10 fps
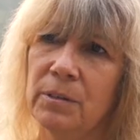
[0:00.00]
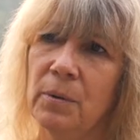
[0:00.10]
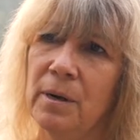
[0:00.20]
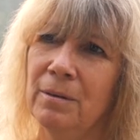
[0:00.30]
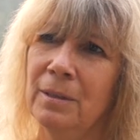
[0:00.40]
as
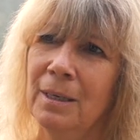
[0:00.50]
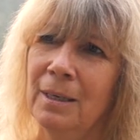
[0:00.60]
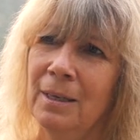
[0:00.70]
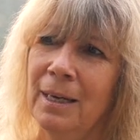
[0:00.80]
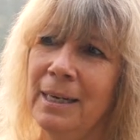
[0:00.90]
well.
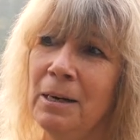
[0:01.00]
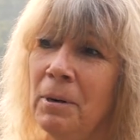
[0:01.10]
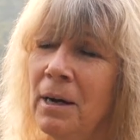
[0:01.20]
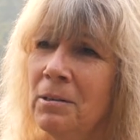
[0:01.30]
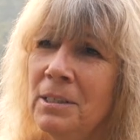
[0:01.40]
And here
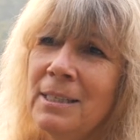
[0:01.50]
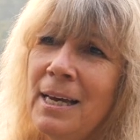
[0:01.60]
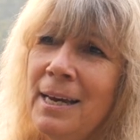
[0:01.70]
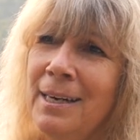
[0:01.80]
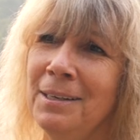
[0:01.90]
we are
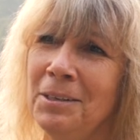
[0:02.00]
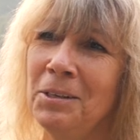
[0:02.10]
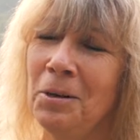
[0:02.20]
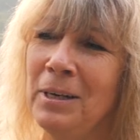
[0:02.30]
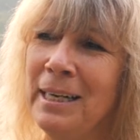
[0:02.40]
today,
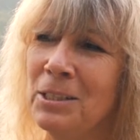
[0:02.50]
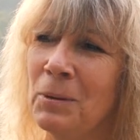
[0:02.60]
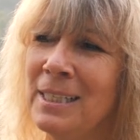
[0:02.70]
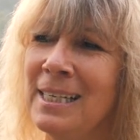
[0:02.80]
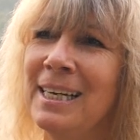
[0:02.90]
you know, nearly
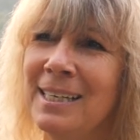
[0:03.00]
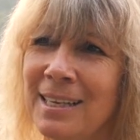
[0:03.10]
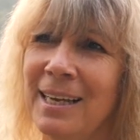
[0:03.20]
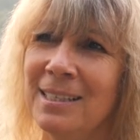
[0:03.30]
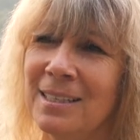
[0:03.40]
20
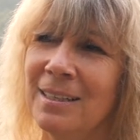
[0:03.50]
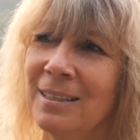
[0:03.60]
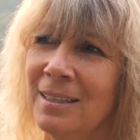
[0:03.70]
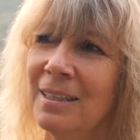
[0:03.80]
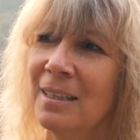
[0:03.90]
years
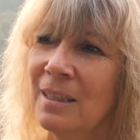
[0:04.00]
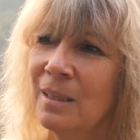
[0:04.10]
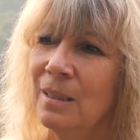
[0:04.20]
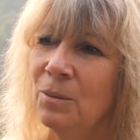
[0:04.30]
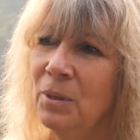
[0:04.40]
later,
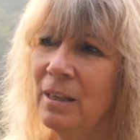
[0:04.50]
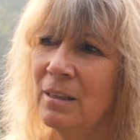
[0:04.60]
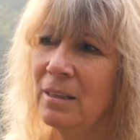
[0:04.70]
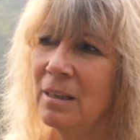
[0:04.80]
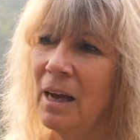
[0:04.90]

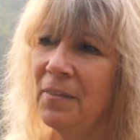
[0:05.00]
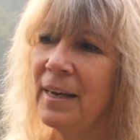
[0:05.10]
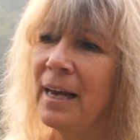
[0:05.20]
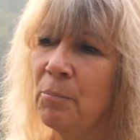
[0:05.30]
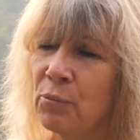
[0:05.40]
with I
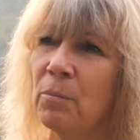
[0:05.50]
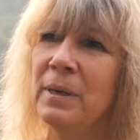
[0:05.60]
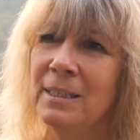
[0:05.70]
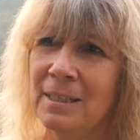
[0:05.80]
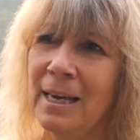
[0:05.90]
think our
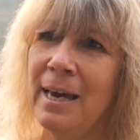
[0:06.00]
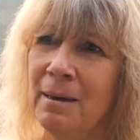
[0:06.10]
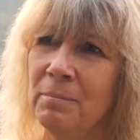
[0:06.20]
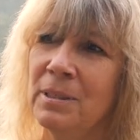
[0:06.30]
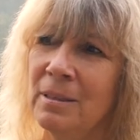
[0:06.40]
promise
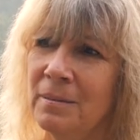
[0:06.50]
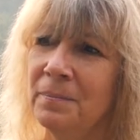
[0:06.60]
kept